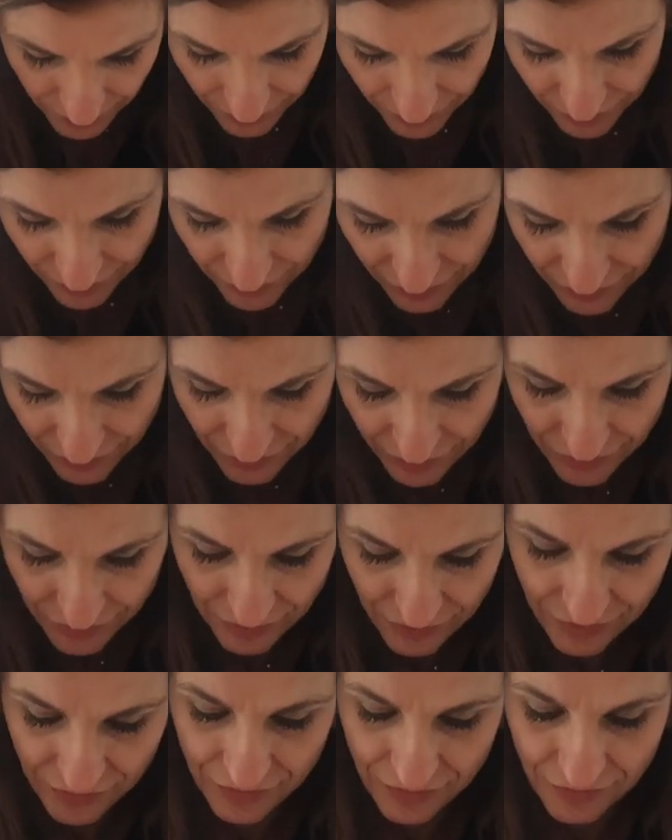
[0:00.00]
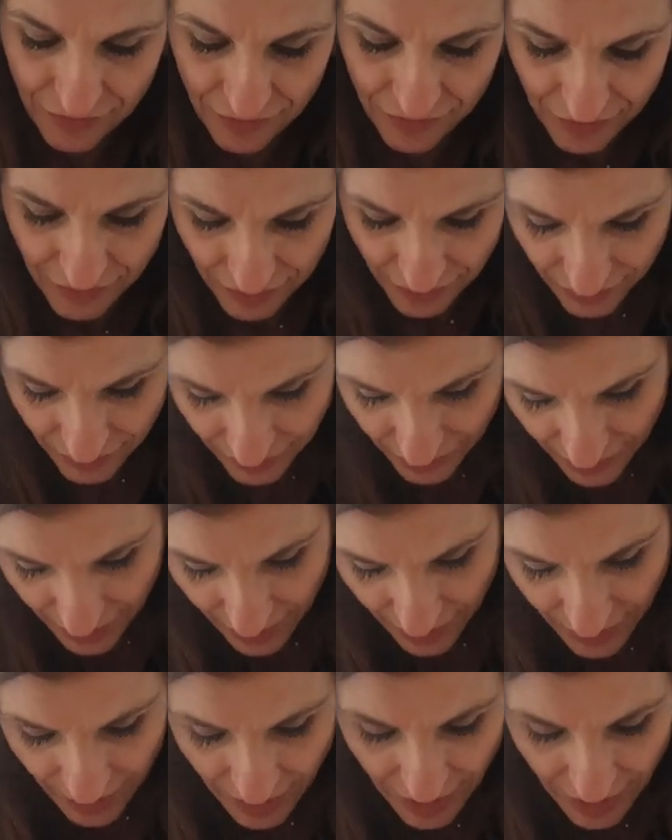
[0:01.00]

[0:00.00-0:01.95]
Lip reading: Nothing is said.